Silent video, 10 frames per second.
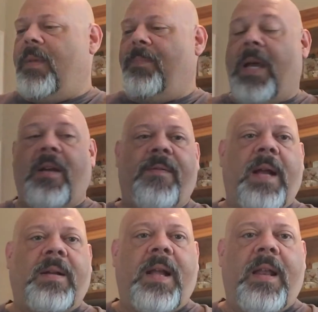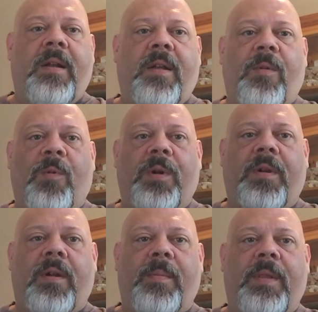Matter of fact, I got another one
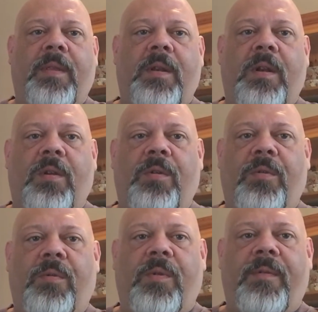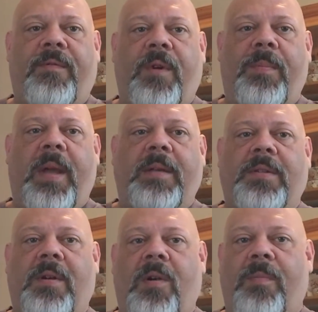coming, the new Freemax
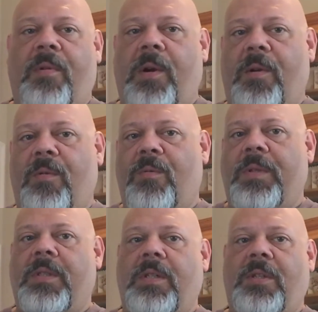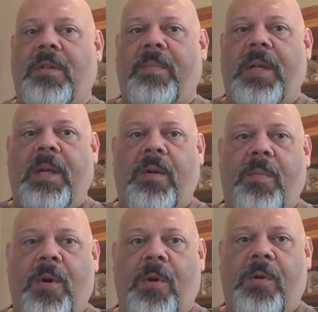Star Pro, which it should be here
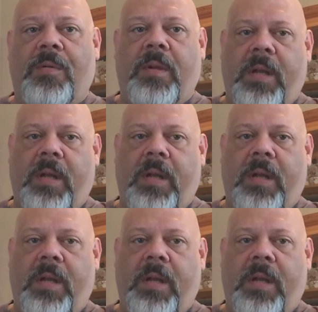tomorrow,